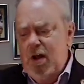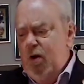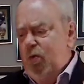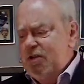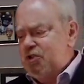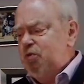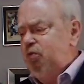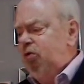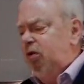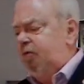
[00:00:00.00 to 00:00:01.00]
what's the
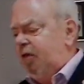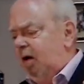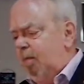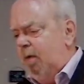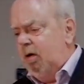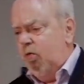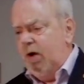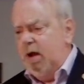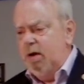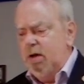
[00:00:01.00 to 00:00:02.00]
rule of thumb
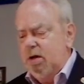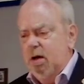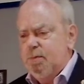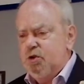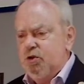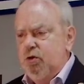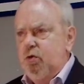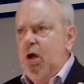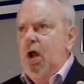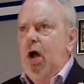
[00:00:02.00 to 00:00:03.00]
when it comes
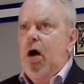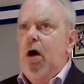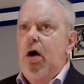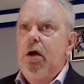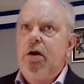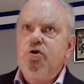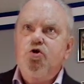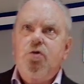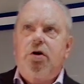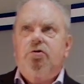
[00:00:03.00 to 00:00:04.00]
to an
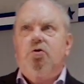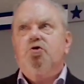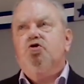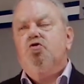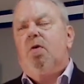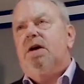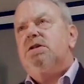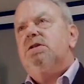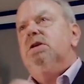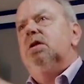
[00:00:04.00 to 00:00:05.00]
instructor's
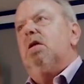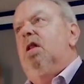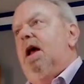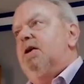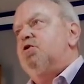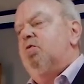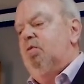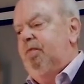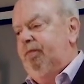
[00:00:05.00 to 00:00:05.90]
dress in the classroom?